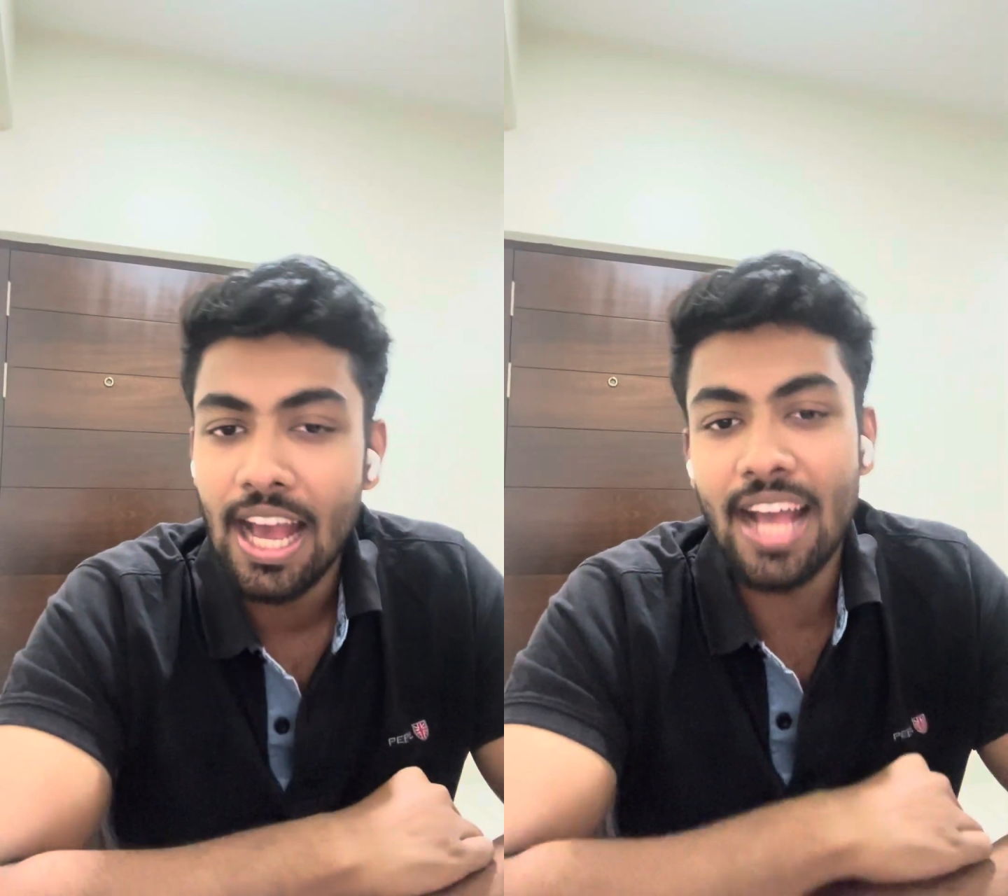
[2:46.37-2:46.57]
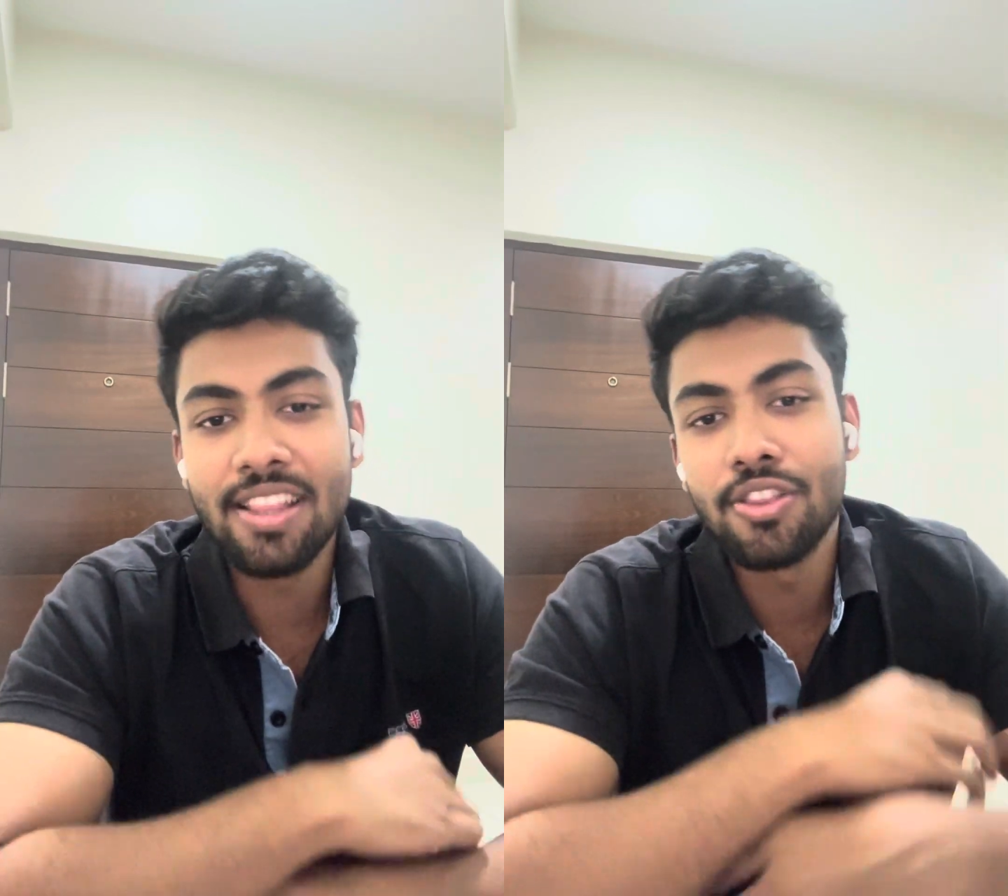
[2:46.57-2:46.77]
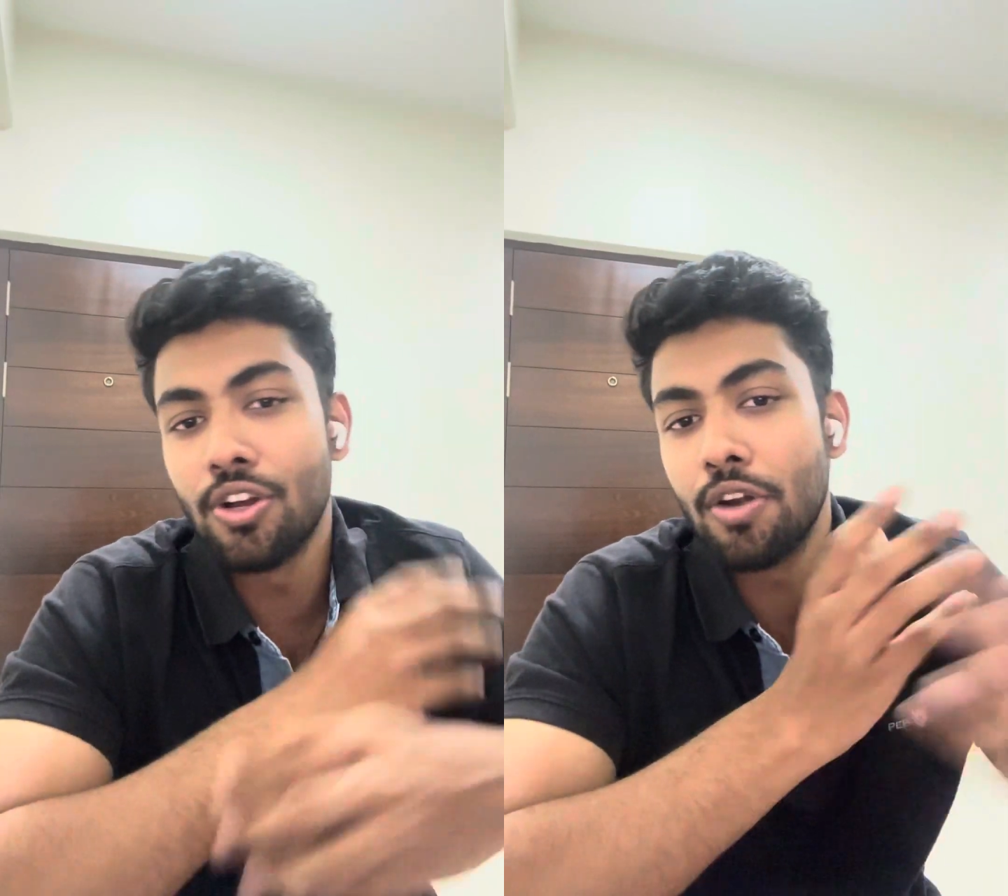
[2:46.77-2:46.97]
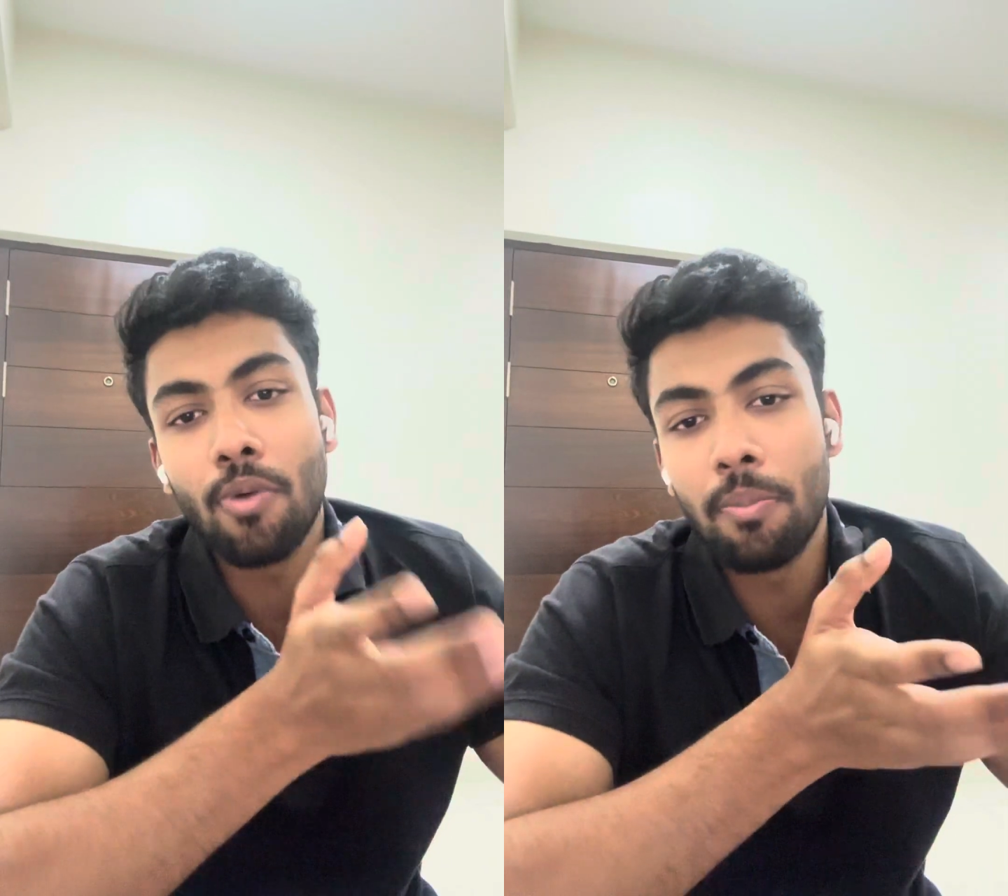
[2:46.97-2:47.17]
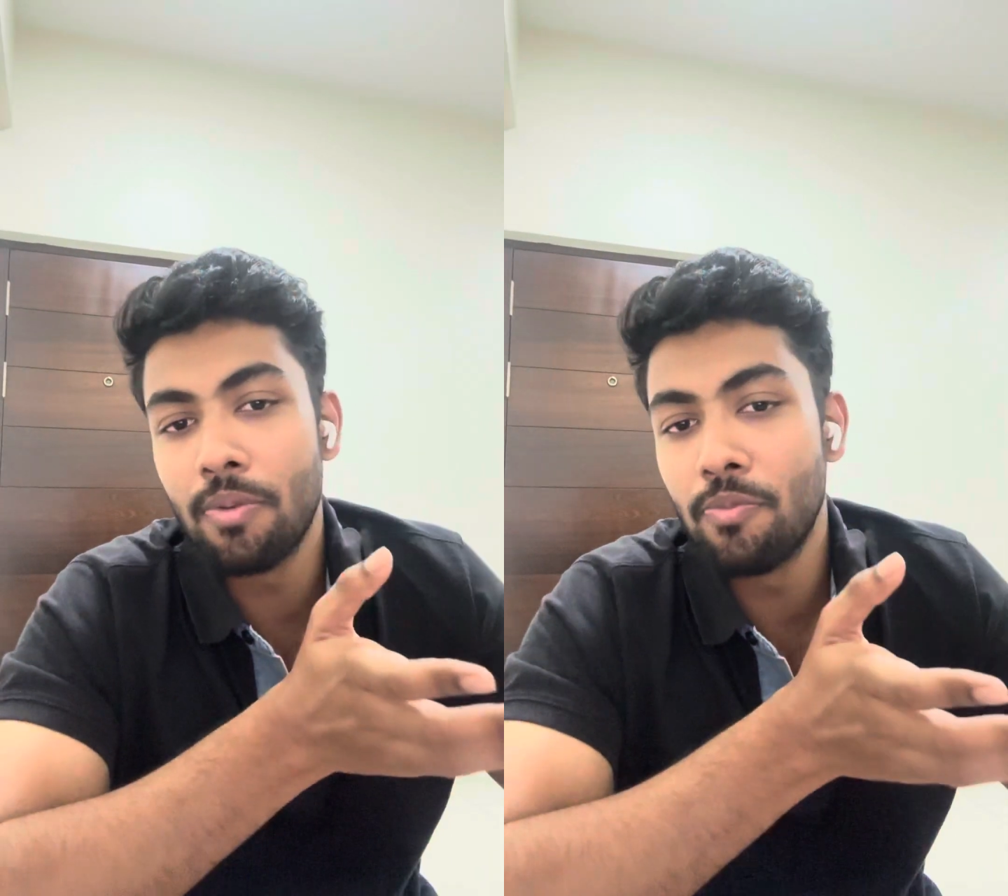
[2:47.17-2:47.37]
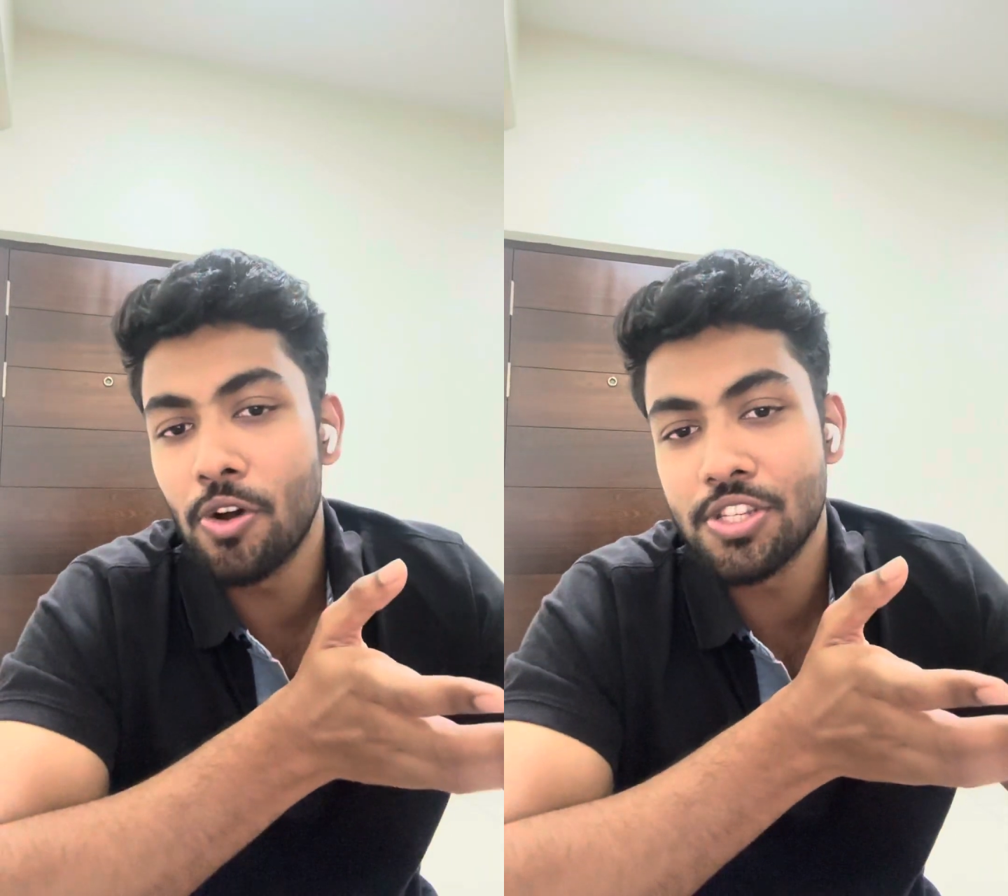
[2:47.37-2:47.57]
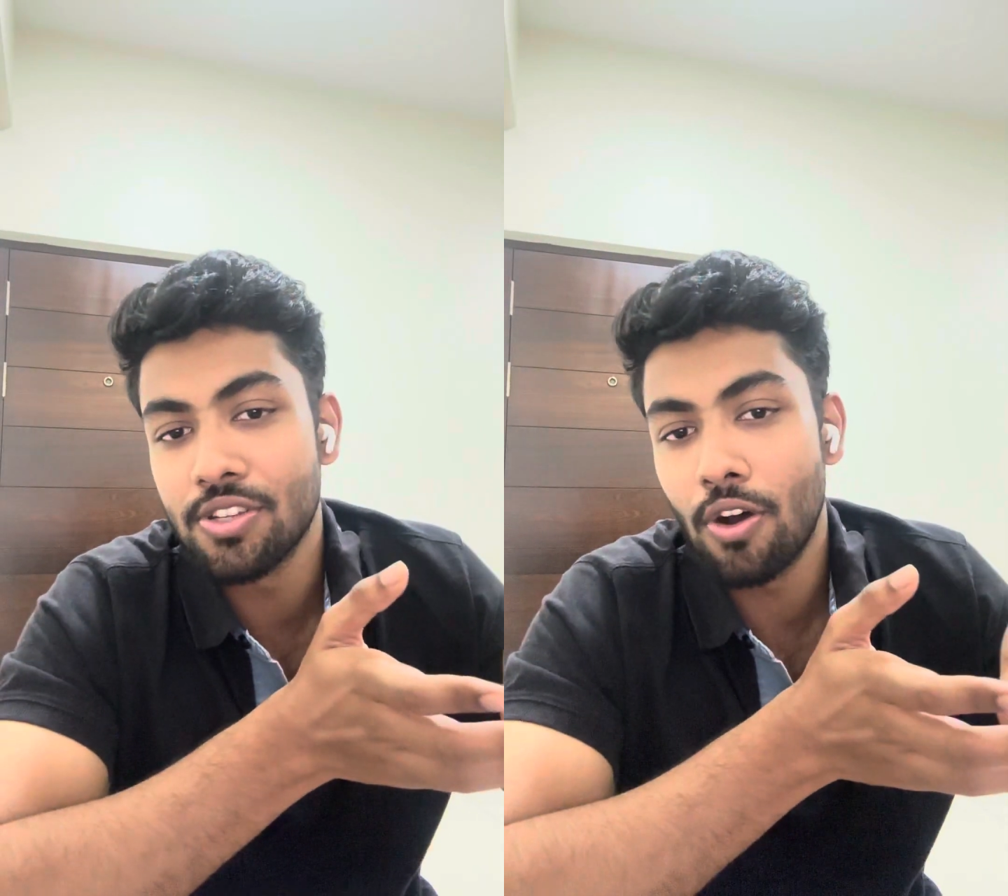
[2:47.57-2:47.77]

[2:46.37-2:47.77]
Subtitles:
And the third problem was